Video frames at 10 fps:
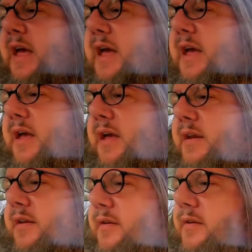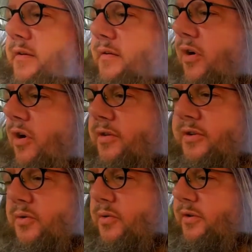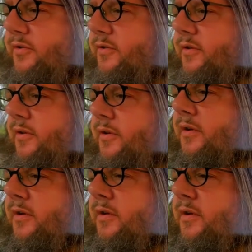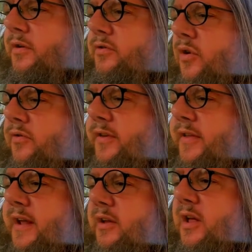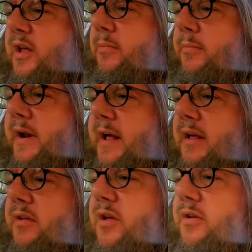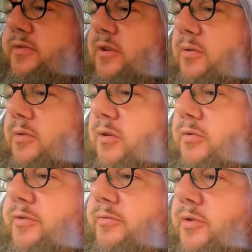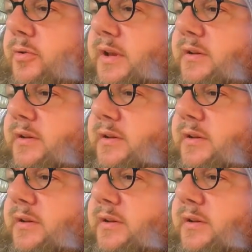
and all the chords, so hopefully that'll help, but I'll also go through